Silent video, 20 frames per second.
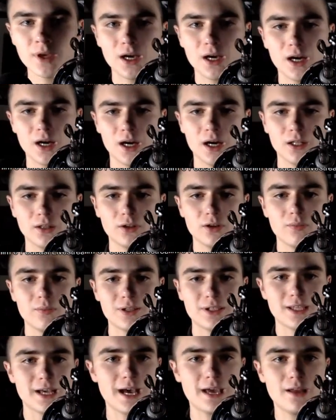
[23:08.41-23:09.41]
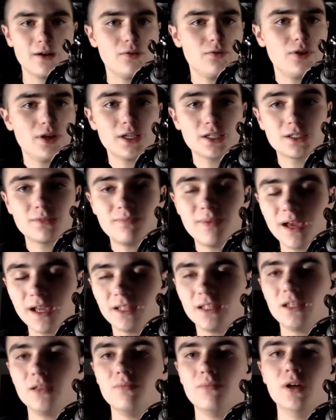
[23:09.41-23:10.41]
A little bit tighter than
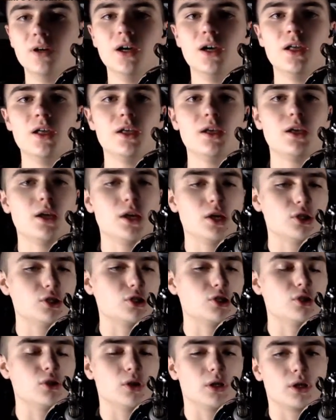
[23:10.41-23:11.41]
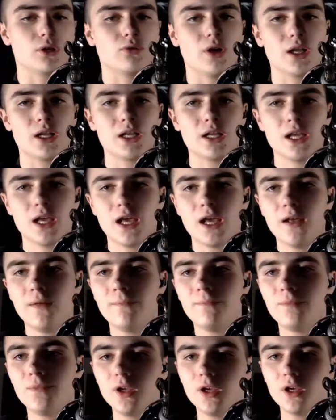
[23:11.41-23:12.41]
expected, but still a great game.